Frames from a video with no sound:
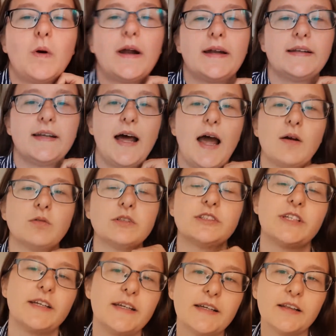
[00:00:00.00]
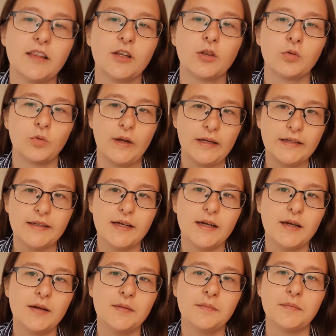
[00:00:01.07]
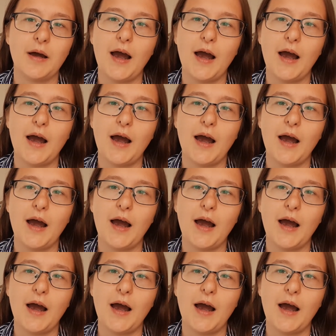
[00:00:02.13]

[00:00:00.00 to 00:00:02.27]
When I was studying in Lithuania,